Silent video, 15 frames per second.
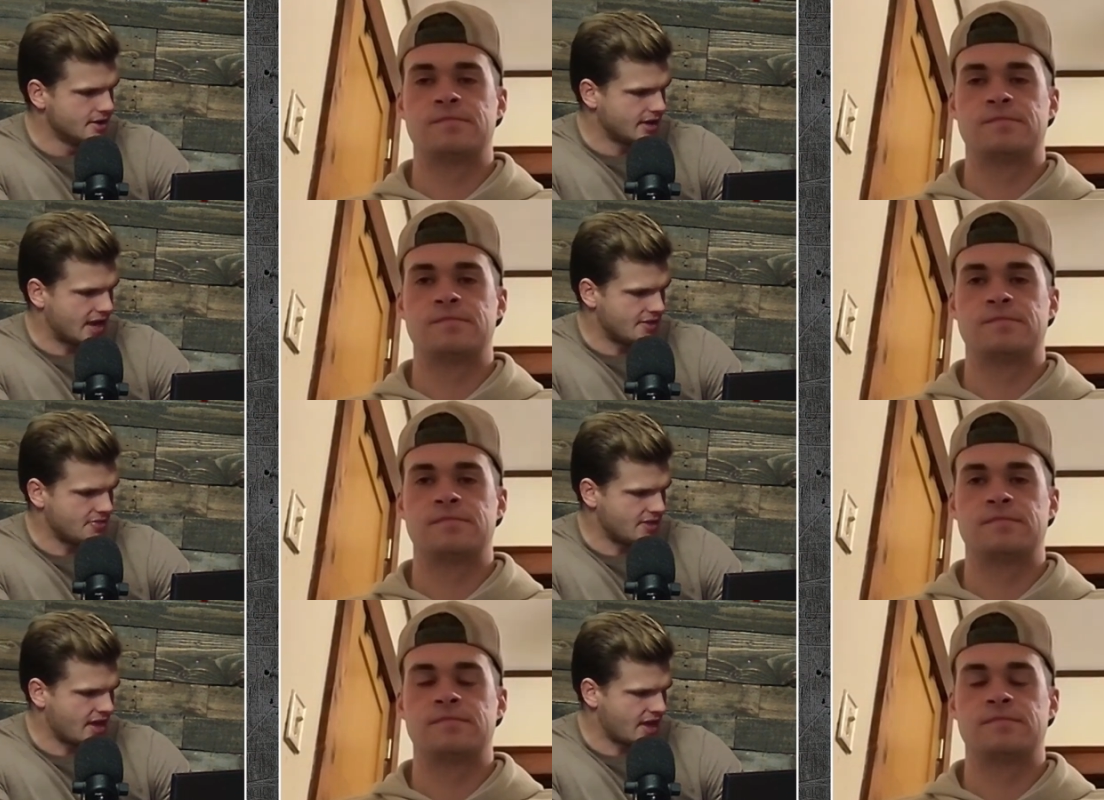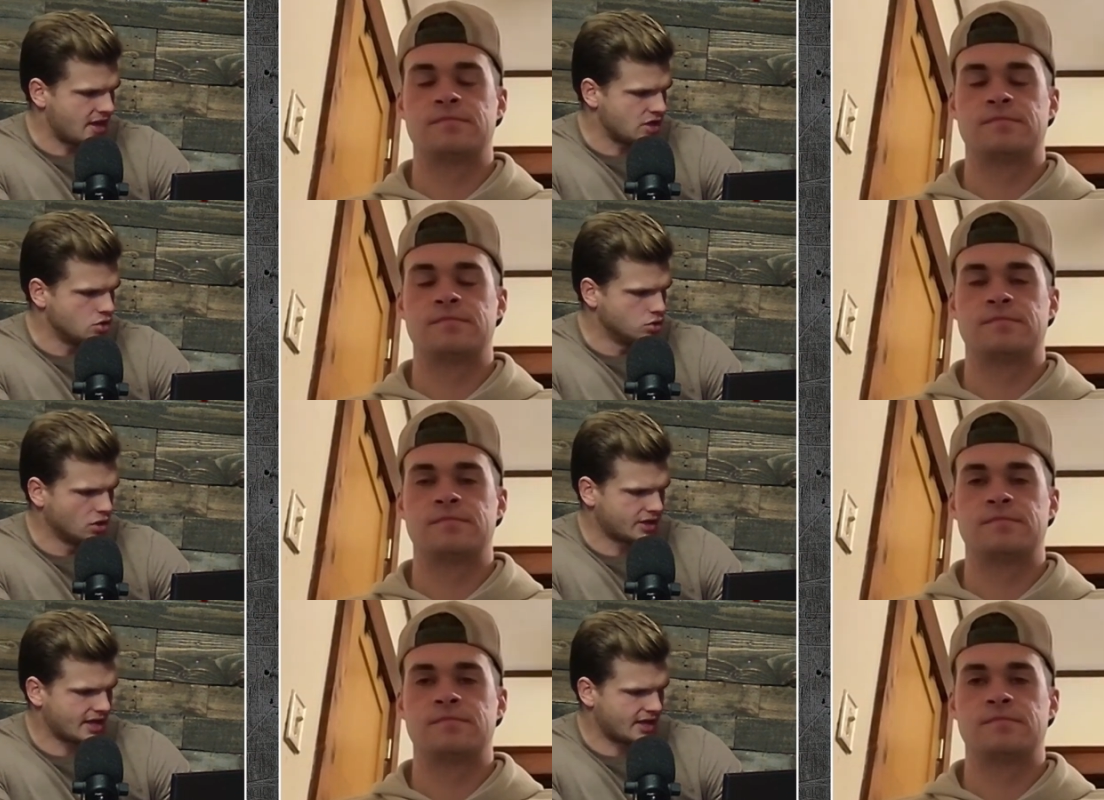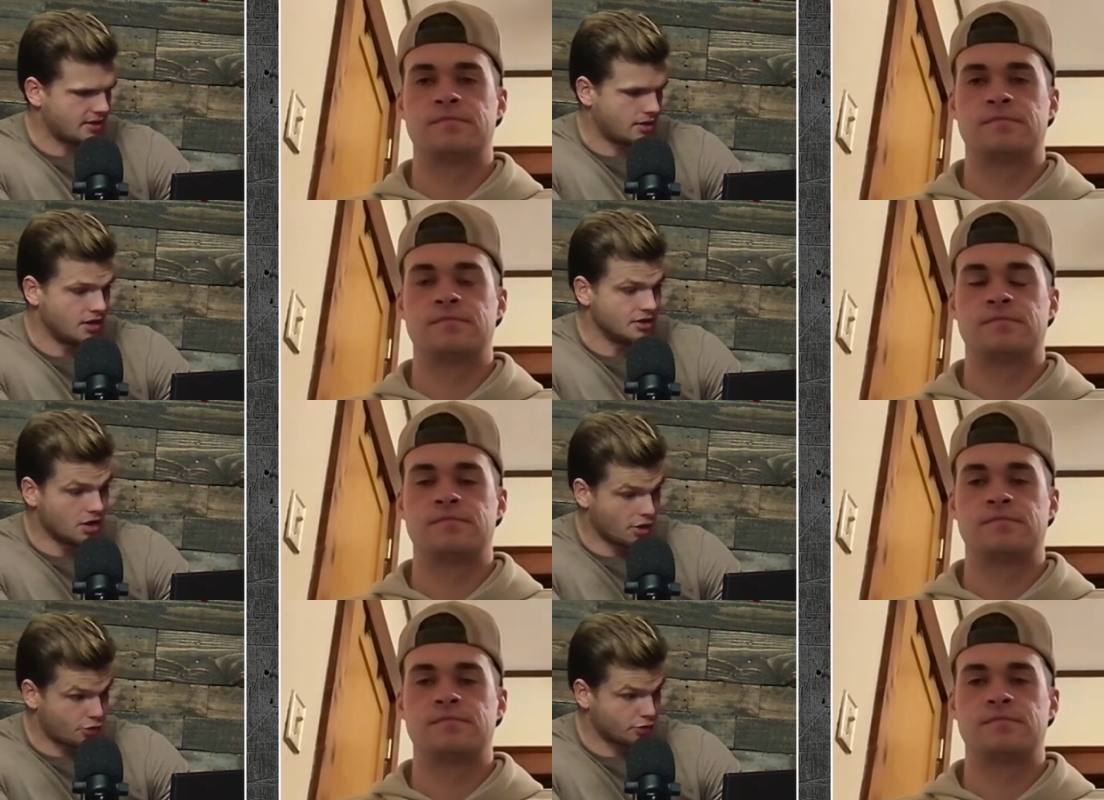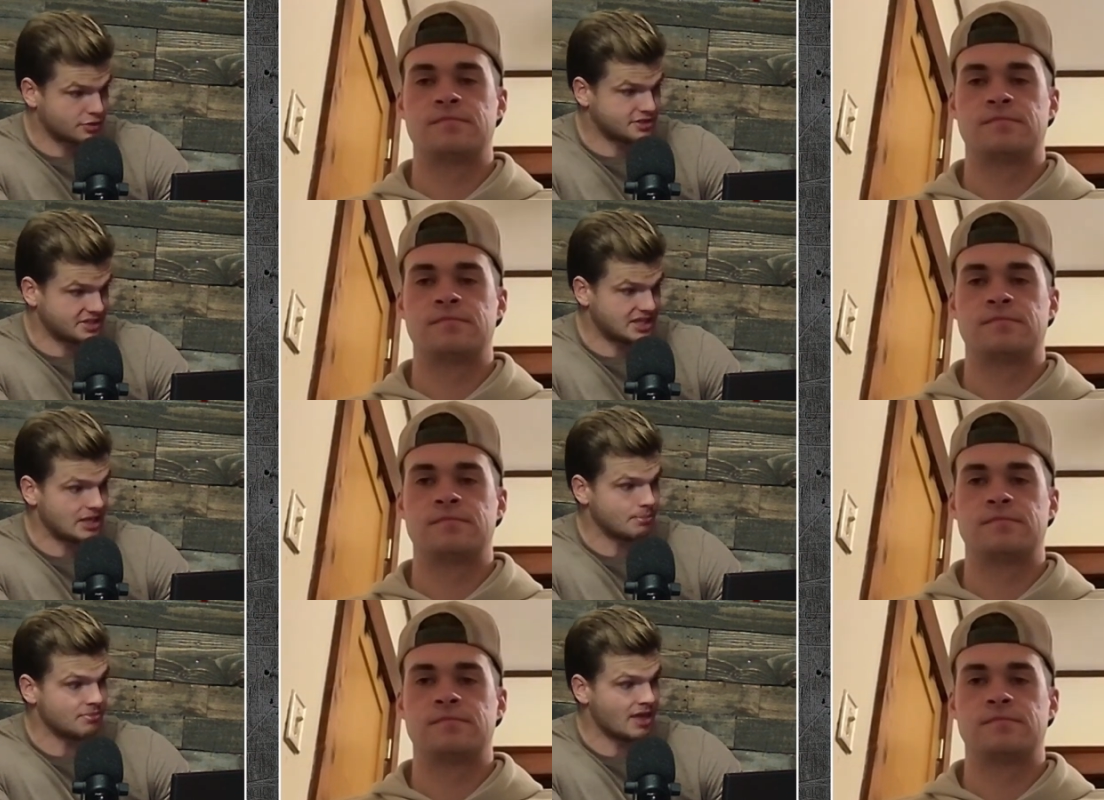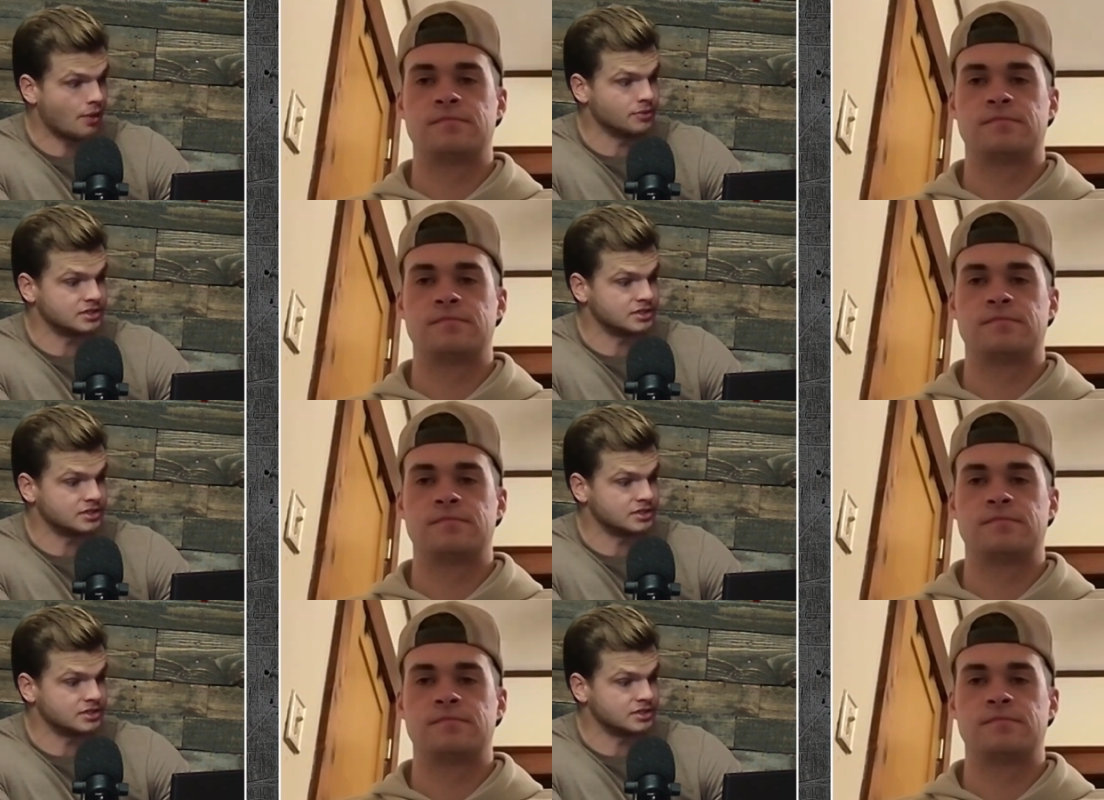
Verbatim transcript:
Speaker 1: And then you look at another team that